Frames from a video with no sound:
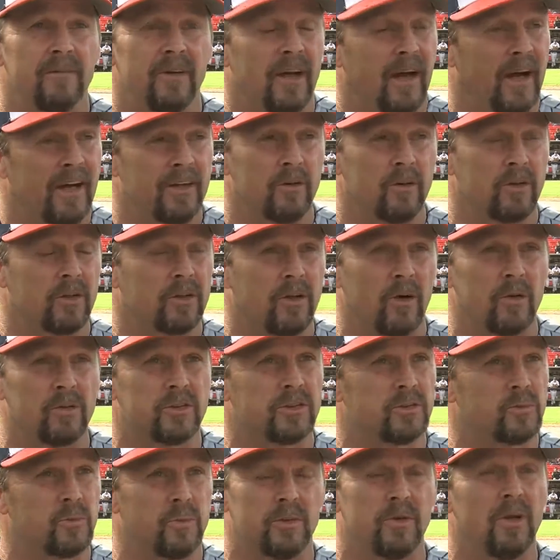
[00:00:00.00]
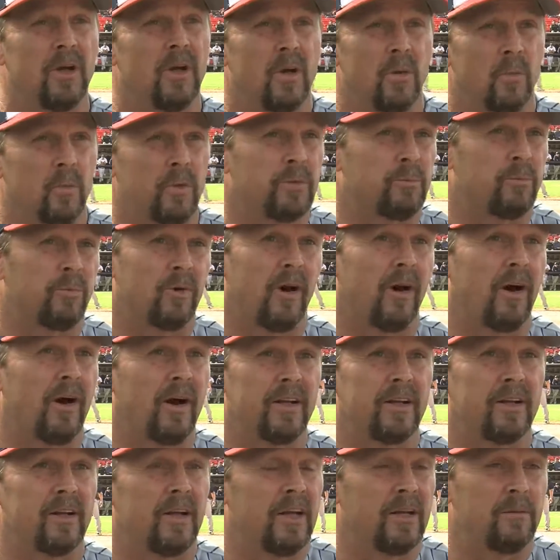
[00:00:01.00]
I know the coaches with
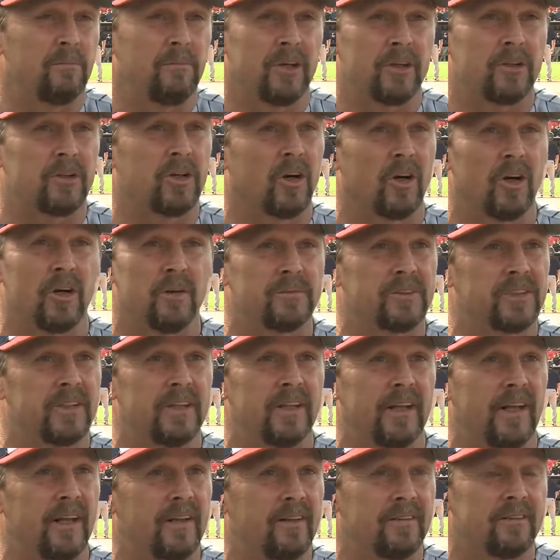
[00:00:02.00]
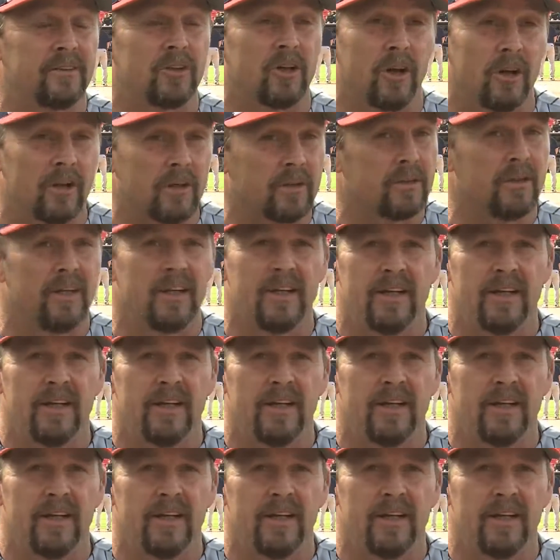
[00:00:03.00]
Braun and Curbs and Kirk.